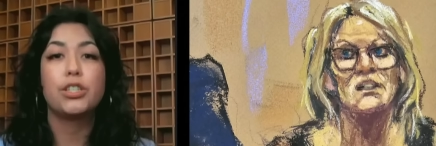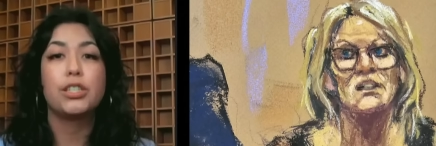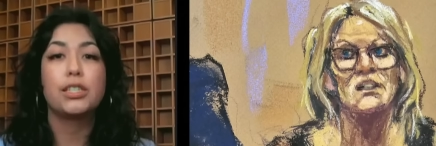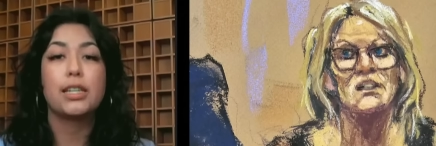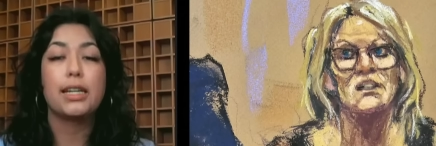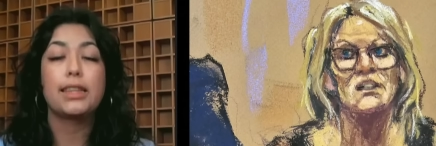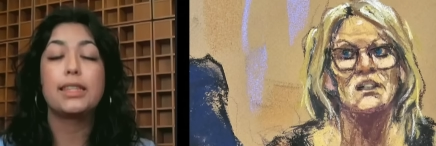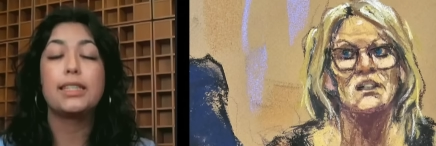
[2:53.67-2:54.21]
Speaker 1: as
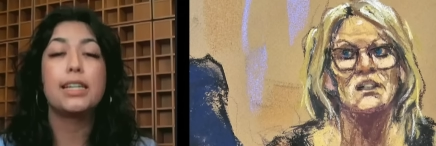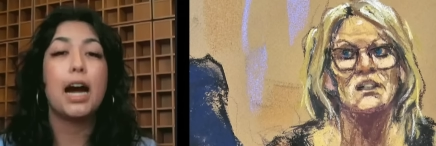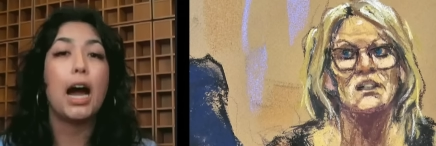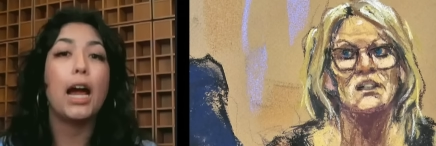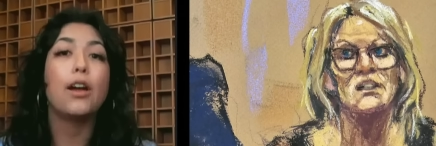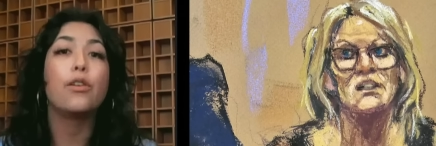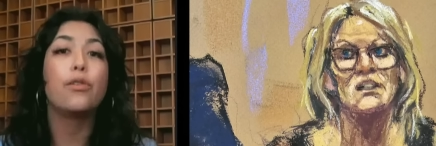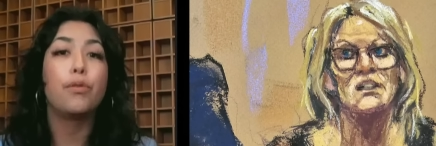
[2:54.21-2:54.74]
like the
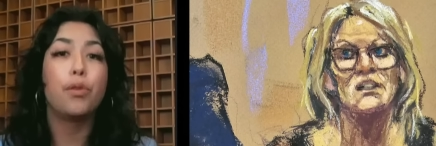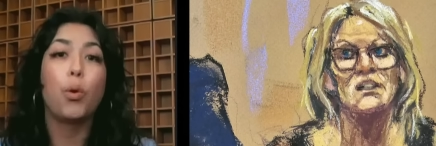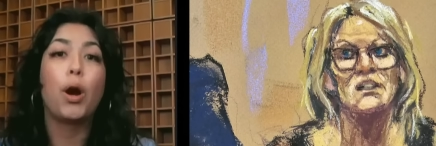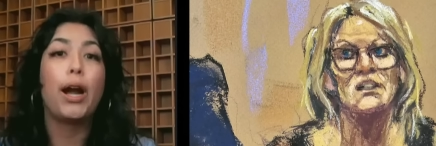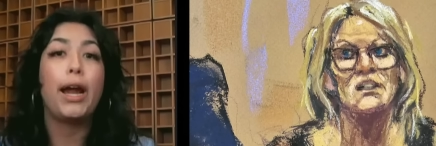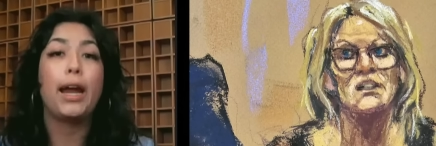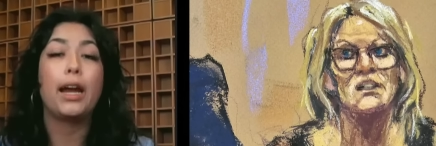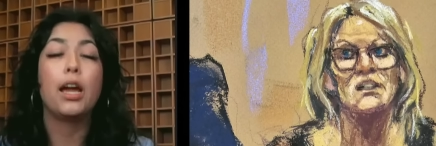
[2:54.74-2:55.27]
tile
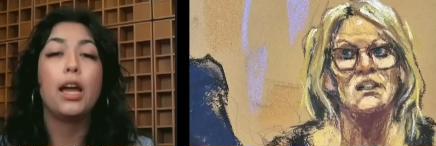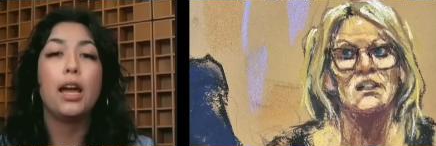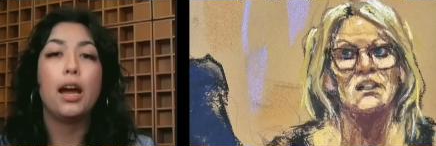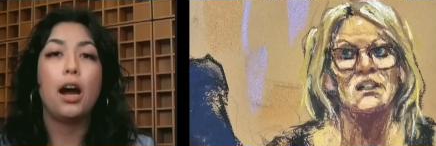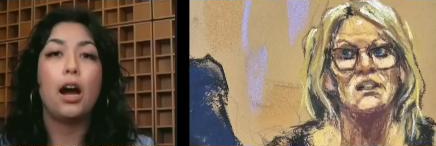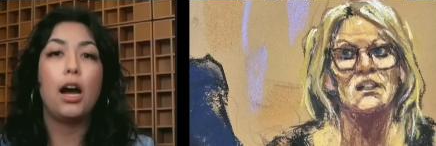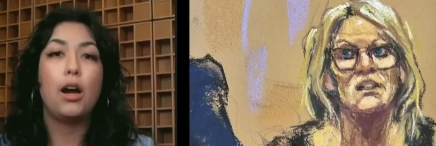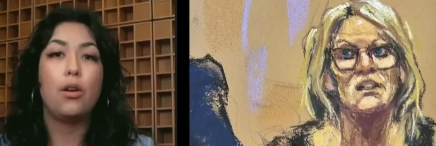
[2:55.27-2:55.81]
flooring
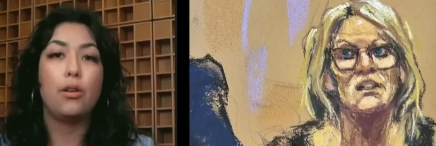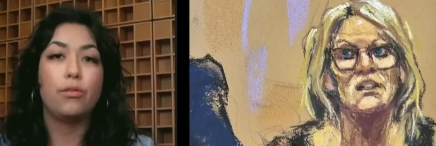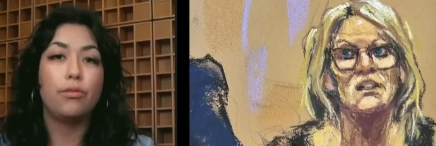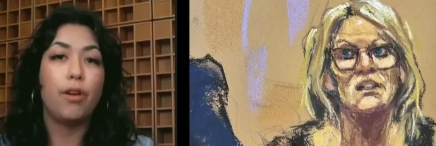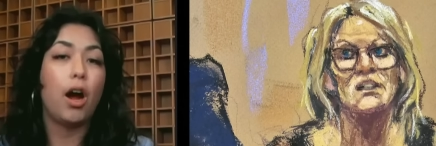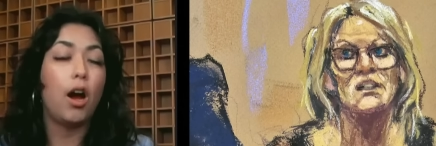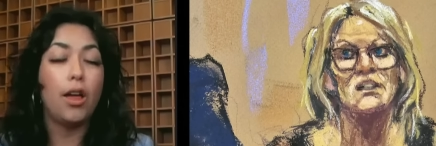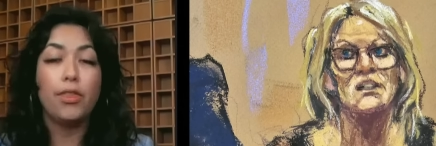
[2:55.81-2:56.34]
uh,
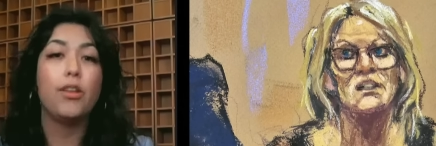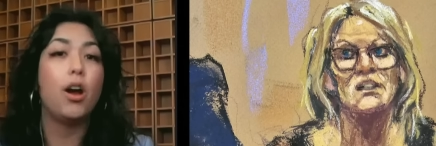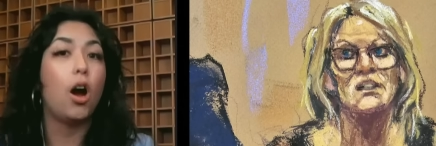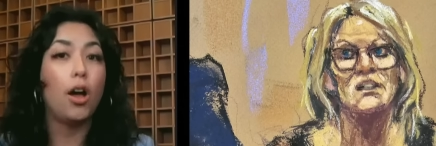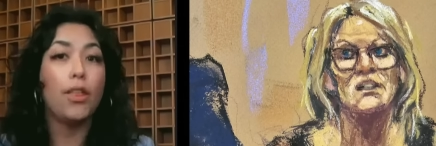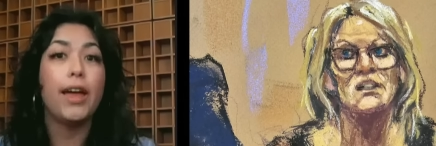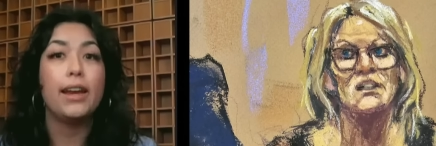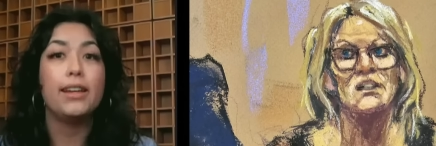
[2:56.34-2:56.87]
on
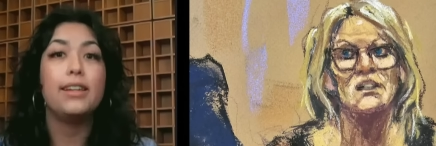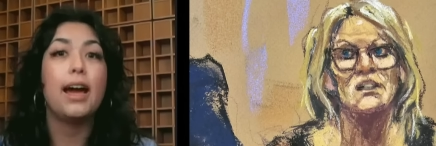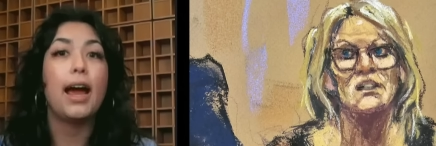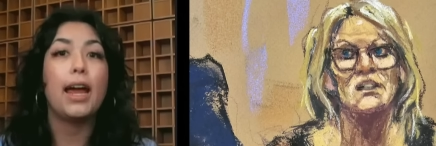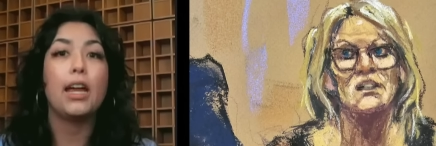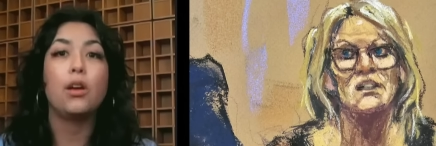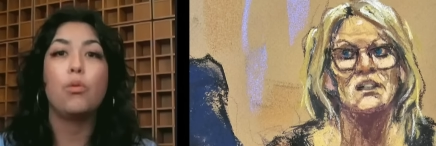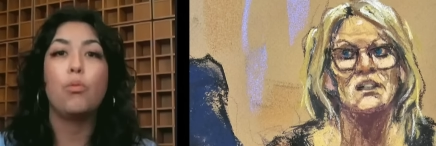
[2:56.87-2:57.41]
on that
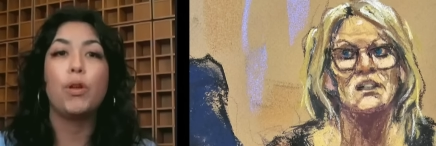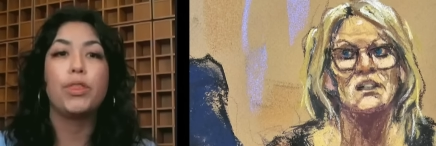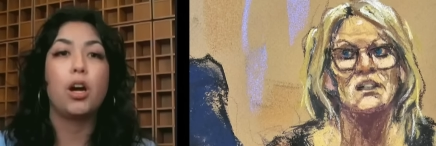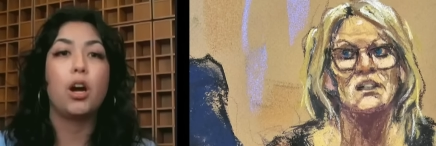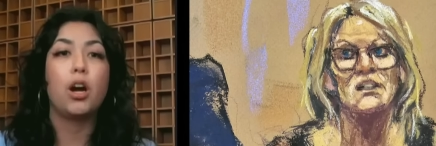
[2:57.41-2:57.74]
night, what the